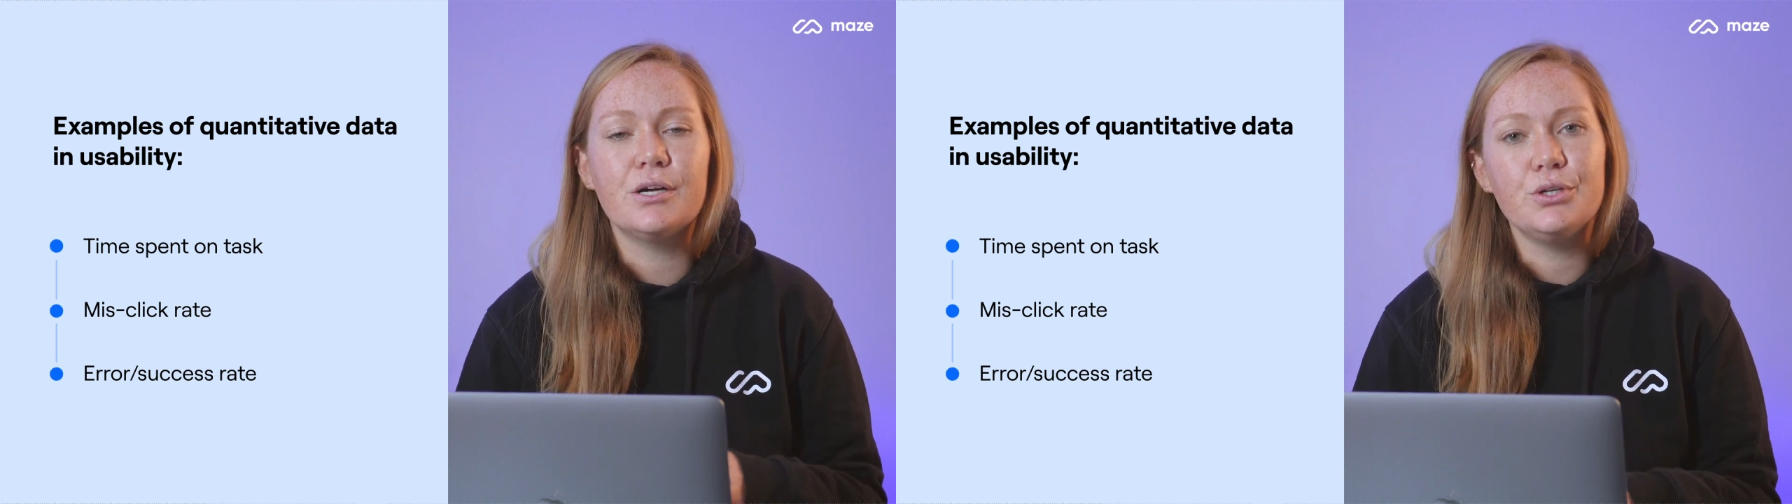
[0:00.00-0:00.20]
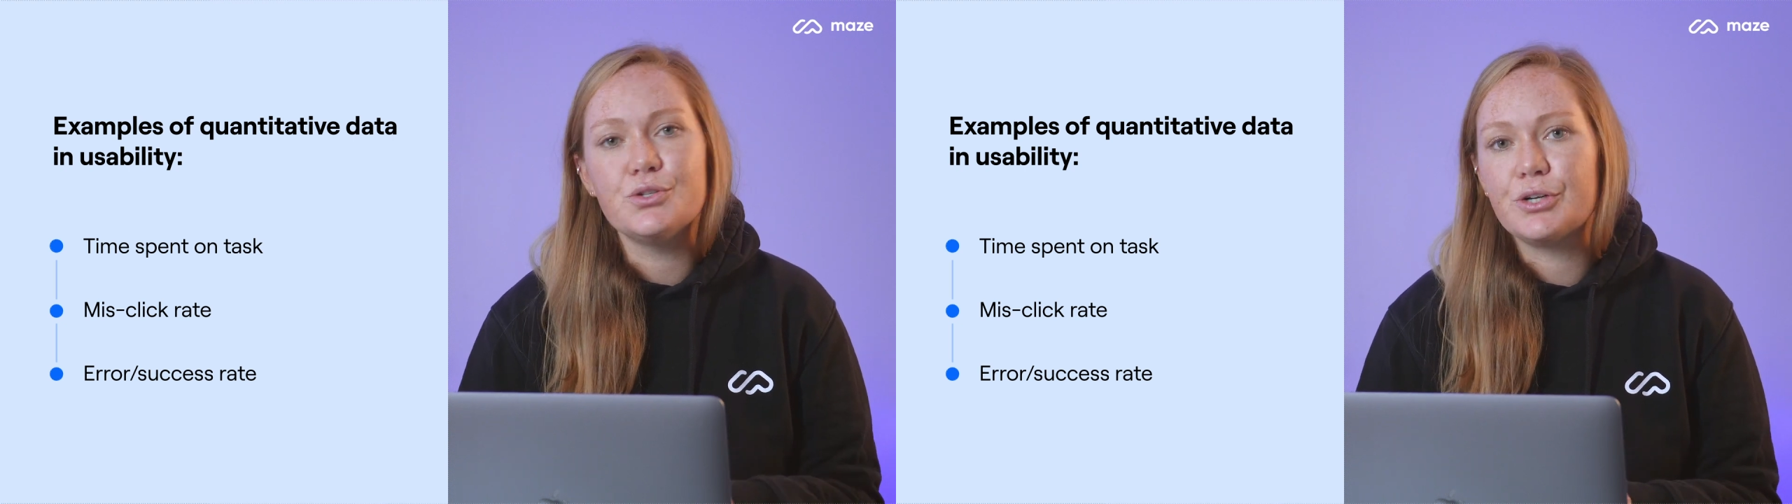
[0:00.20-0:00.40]

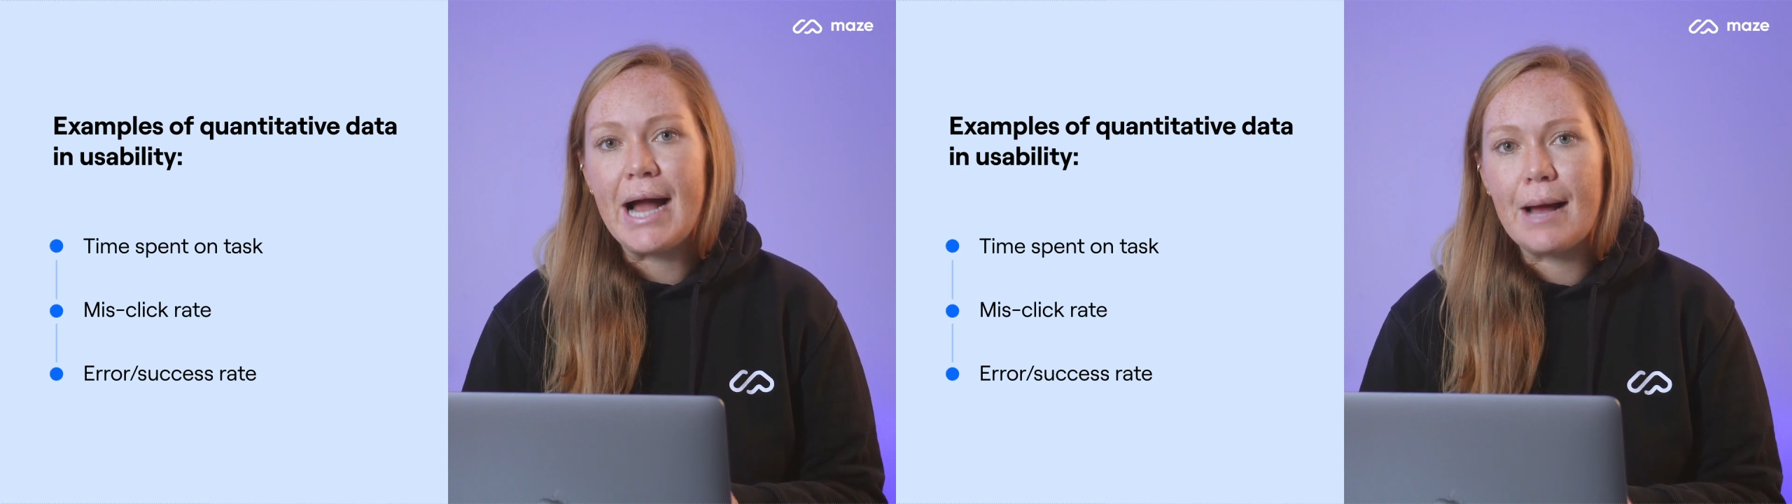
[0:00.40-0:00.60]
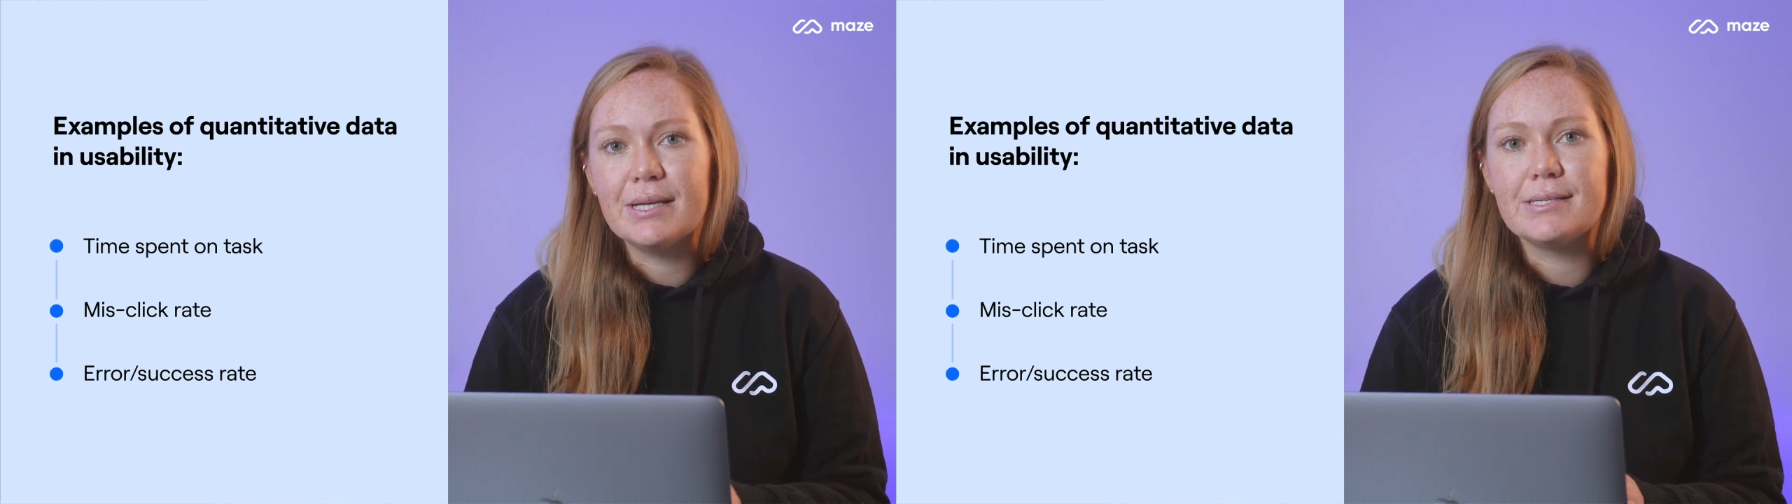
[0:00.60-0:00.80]
on user
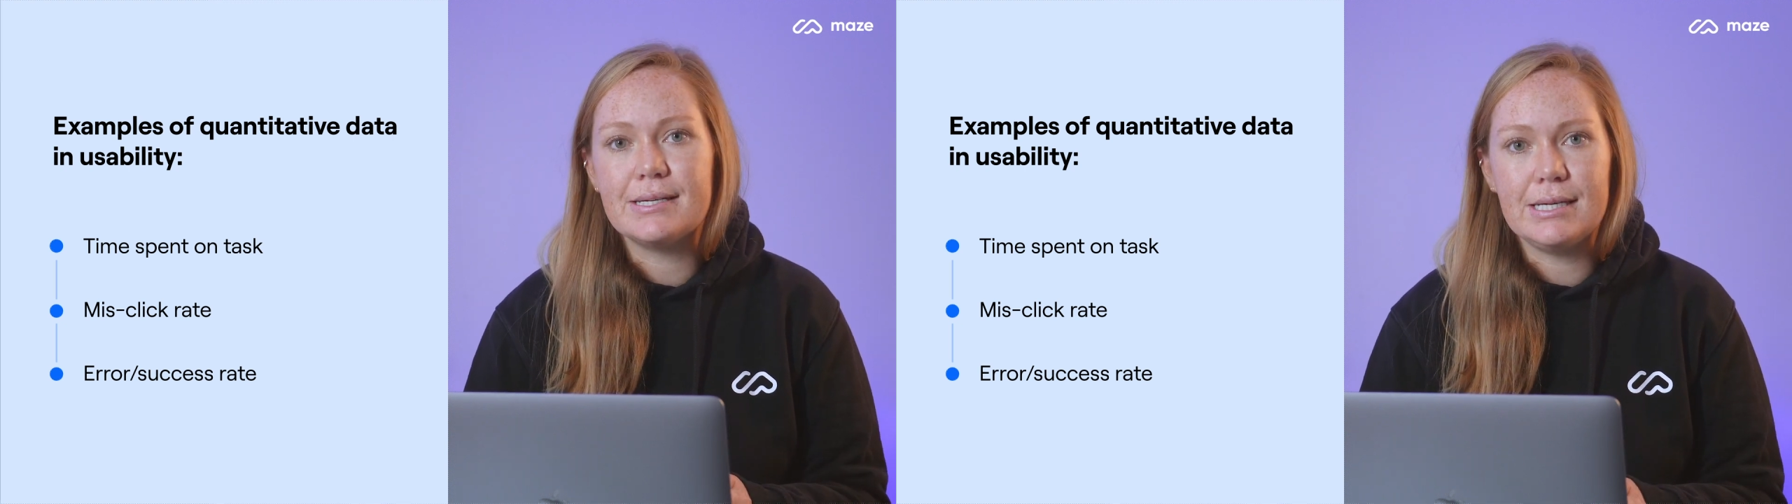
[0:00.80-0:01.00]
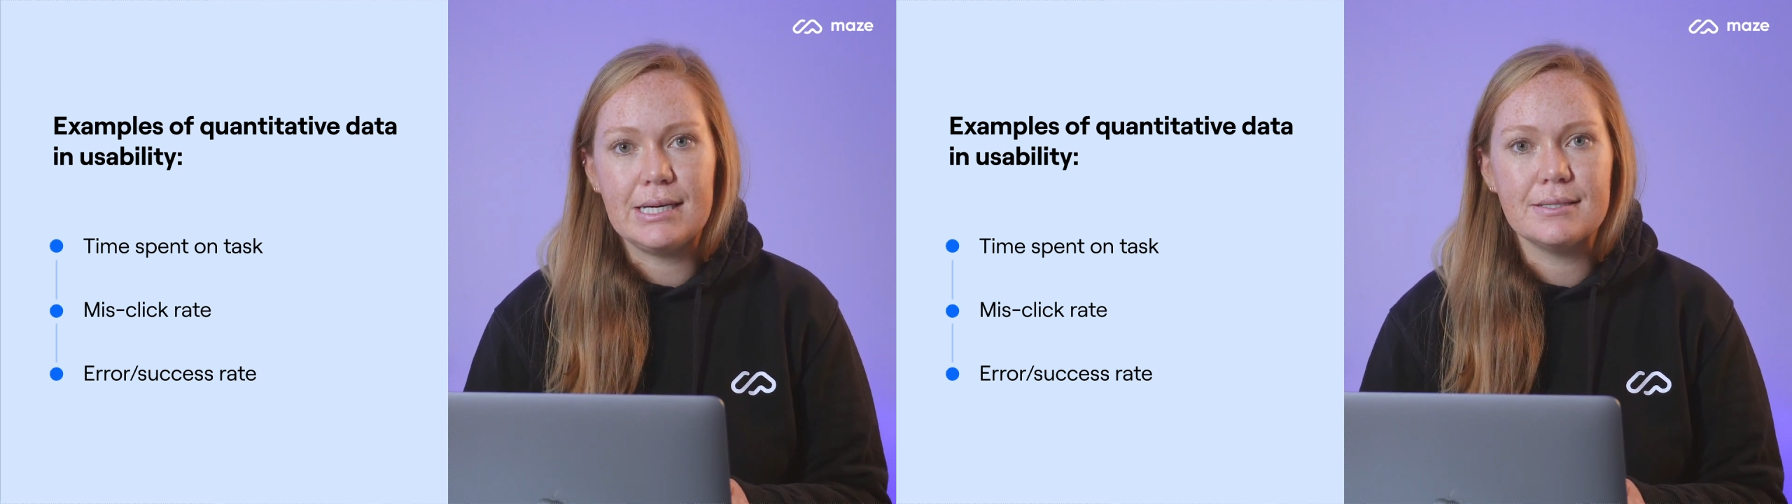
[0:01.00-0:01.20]
habits
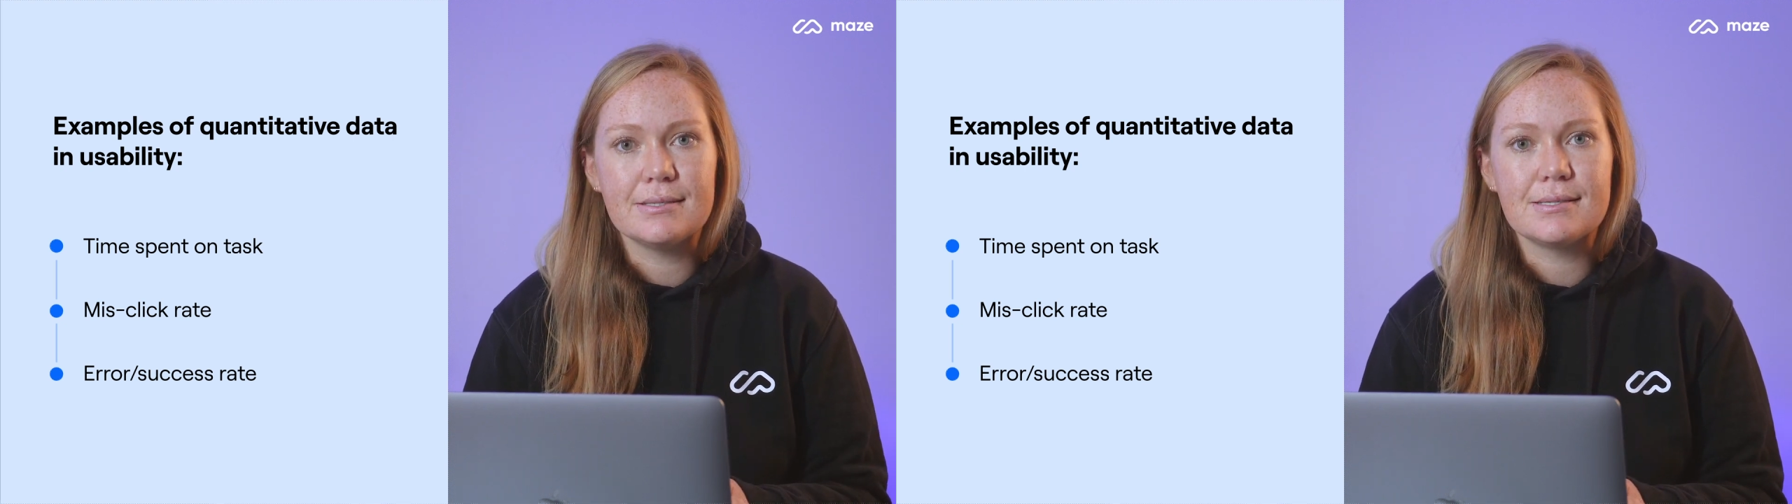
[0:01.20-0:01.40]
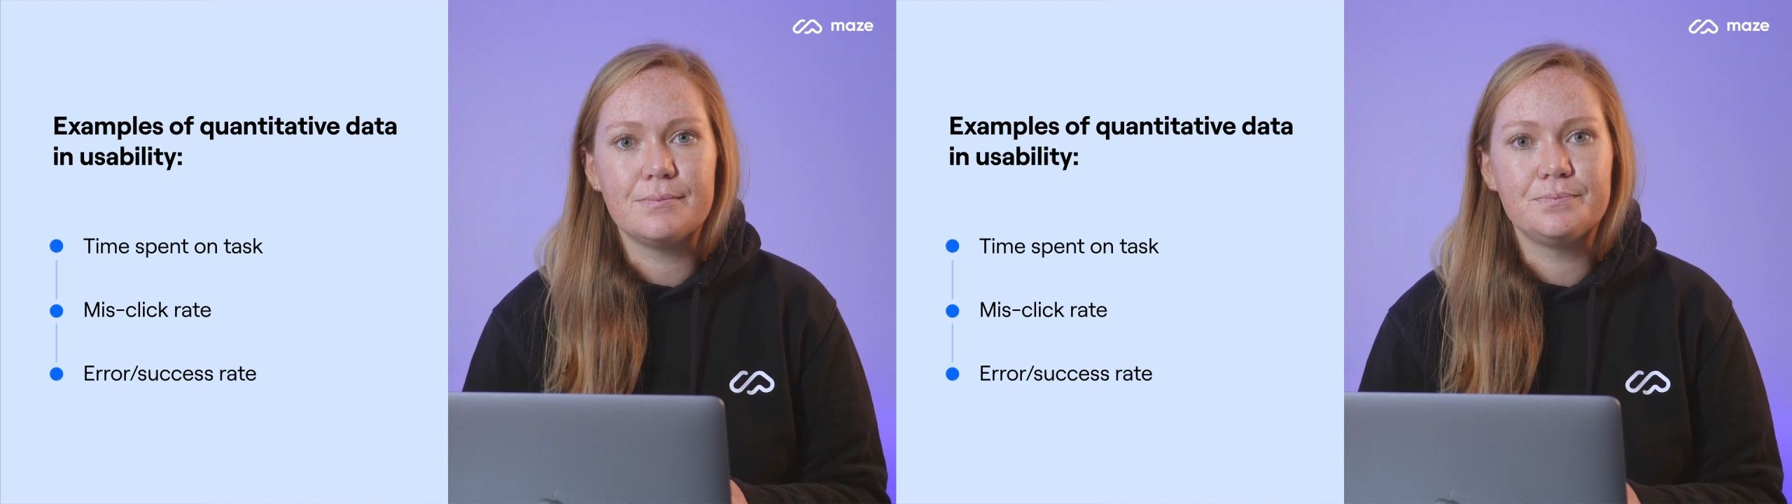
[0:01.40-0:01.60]
and
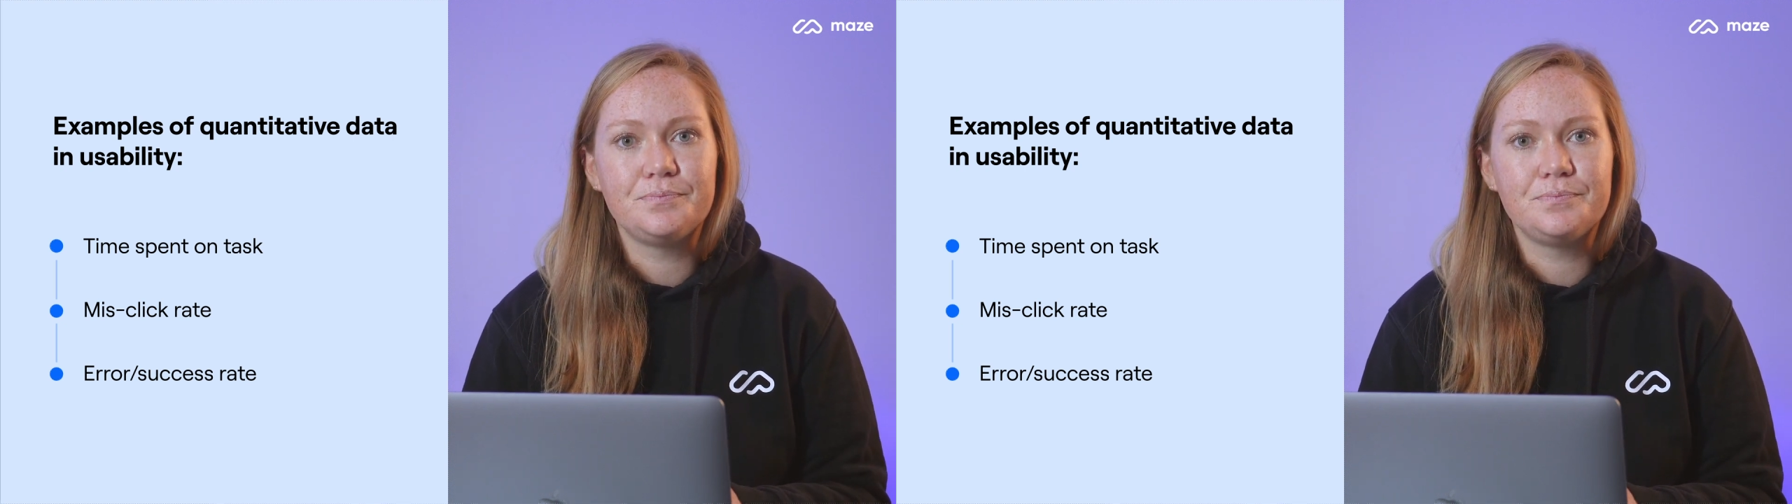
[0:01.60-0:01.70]
needs.